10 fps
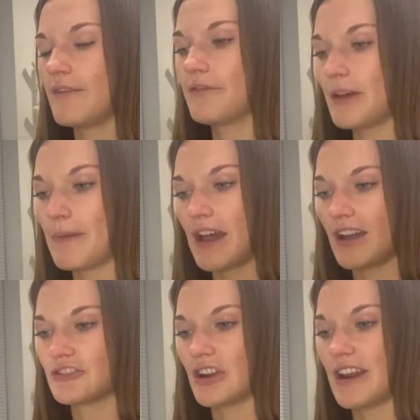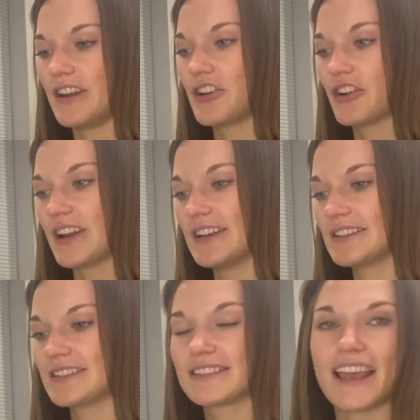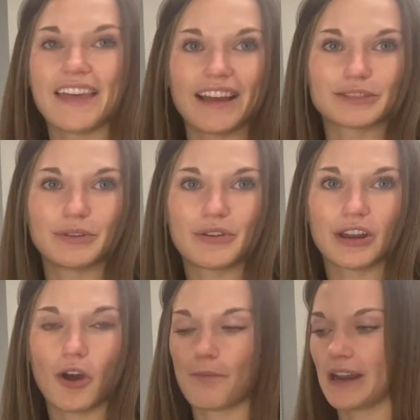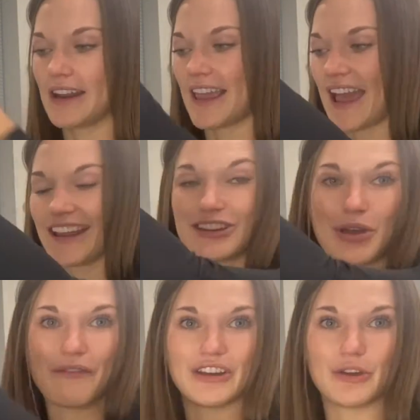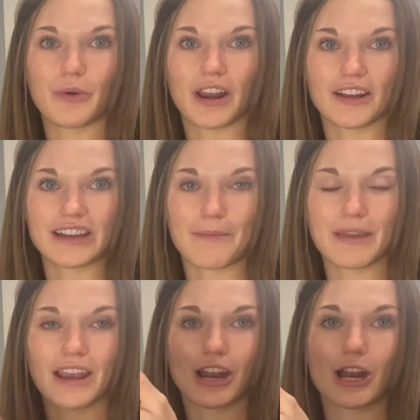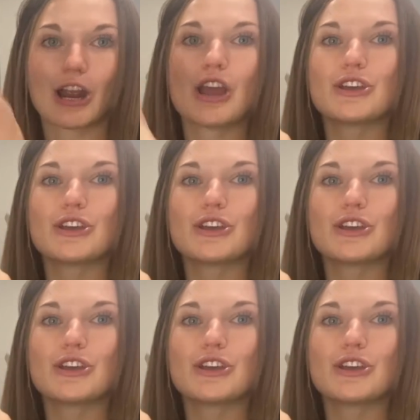flip it 180 degrees, and that's when you can open it again. You have a new one on top here.